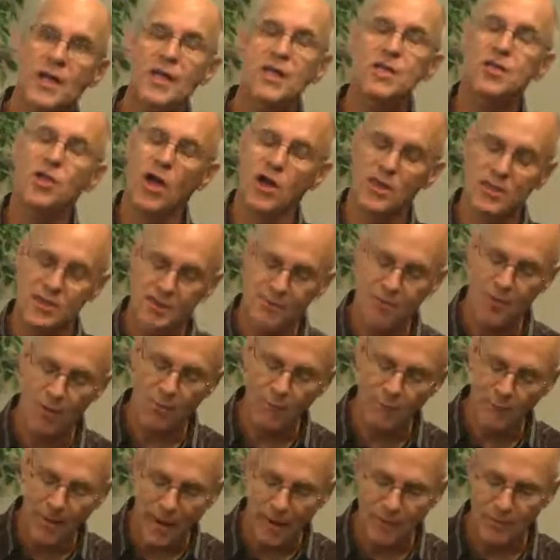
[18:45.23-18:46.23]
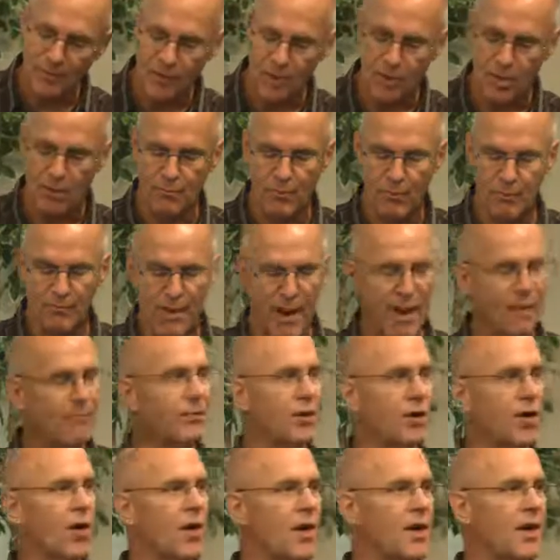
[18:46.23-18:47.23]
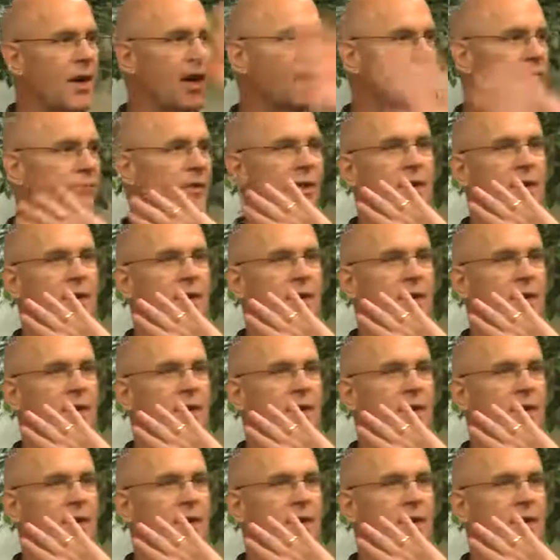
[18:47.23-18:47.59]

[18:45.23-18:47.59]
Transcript: He talks about Babylon, but Babylon had